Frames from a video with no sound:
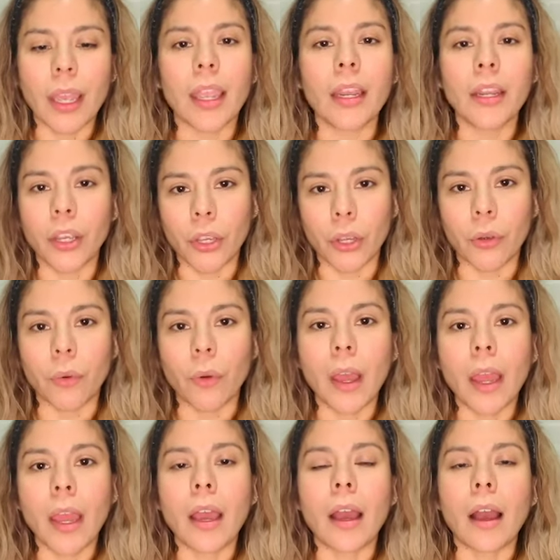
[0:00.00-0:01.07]
Anywho,
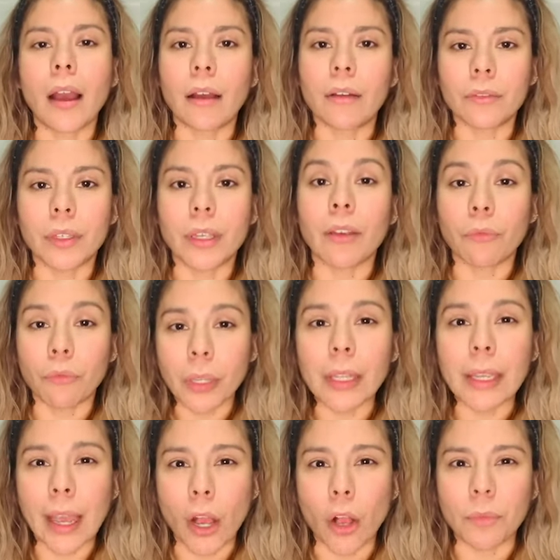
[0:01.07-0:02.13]
uh, it
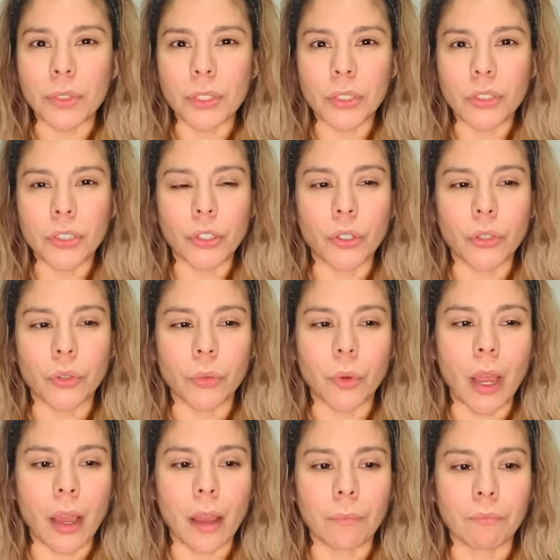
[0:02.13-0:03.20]
really helped to
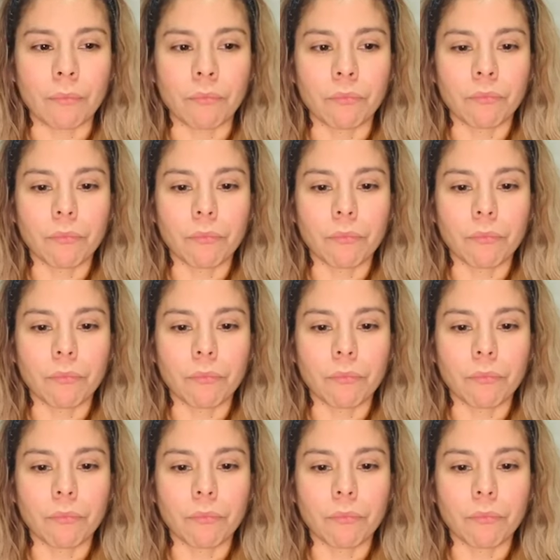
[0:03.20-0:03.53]
um,